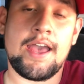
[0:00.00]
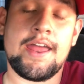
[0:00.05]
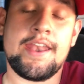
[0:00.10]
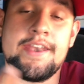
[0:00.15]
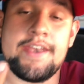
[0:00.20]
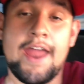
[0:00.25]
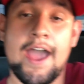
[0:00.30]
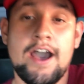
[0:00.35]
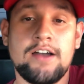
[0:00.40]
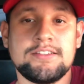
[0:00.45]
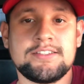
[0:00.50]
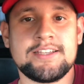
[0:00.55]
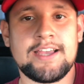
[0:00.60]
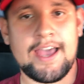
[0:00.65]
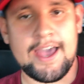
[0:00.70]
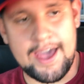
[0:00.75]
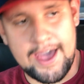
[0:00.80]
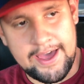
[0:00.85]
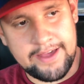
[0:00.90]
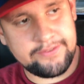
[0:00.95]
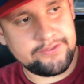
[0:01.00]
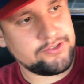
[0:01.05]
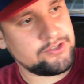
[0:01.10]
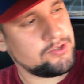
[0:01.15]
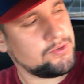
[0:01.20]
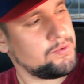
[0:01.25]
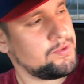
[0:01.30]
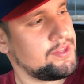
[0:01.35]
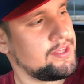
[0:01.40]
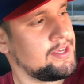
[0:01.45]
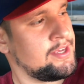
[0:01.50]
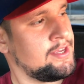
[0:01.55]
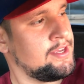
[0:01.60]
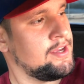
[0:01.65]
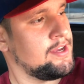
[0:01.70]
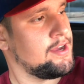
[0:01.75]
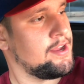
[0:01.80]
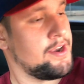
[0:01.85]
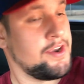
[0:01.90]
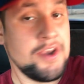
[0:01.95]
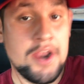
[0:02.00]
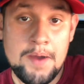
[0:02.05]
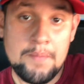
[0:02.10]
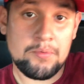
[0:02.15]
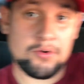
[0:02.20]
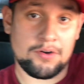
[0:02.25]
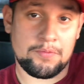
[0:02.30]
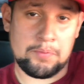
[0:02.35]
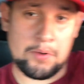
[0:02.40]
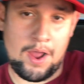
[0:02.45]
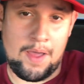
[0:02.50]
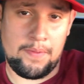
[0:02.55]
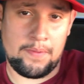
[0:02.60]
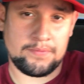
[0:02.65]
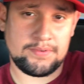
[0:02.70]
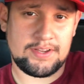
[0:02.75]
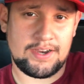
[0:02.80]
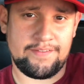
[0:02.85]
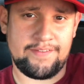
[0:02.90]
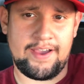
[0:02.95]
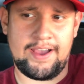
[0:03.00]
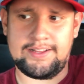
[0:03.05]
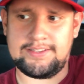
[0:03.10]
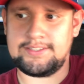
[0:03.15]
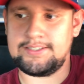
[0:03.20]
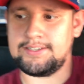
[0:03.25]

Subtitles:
And now to add to the number of problems that I've had